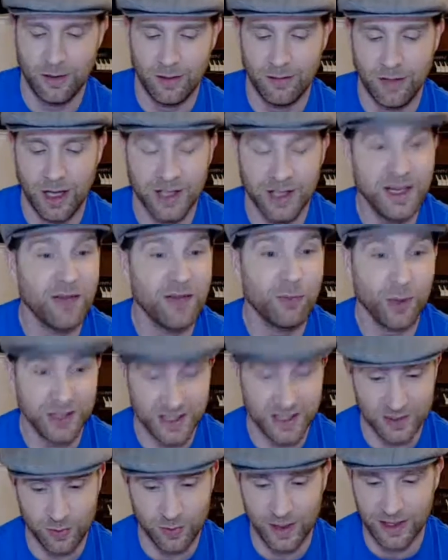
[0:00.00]
And everyone
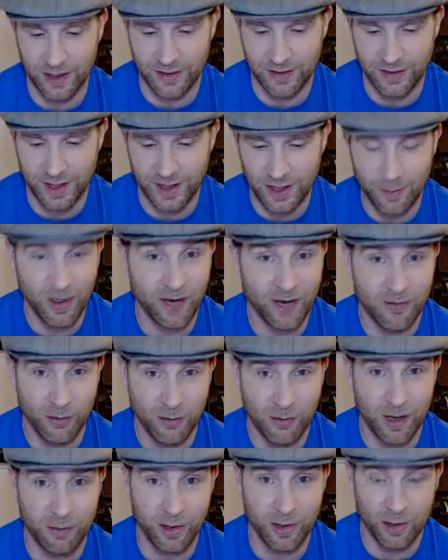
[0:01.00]
is well, I think, apart from
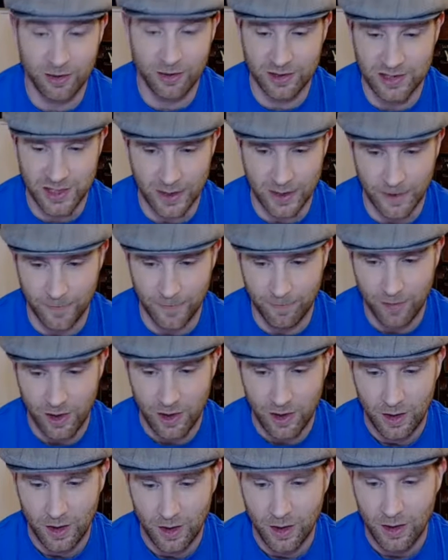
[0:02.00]
my broken toe.
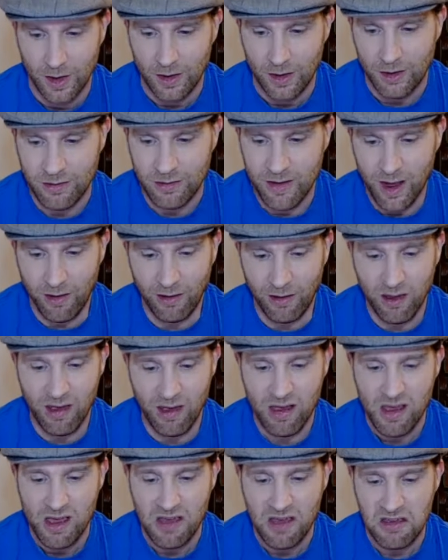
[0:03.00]
Now,
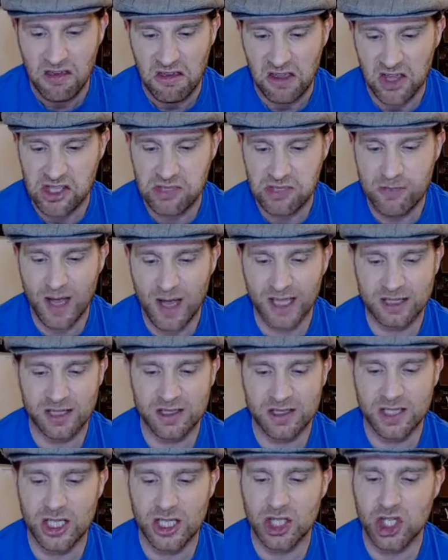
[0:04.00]
His
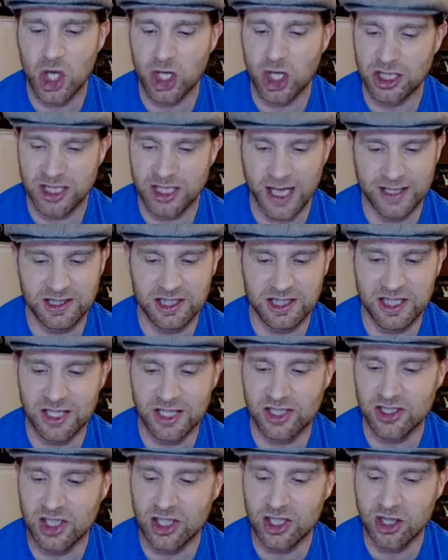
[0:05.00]
Majesty thought that
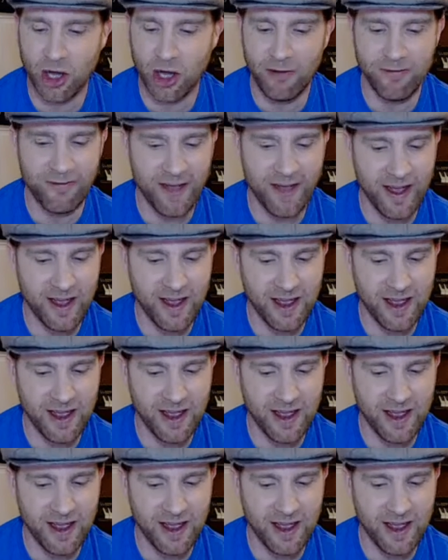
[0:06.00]
since the Dauphin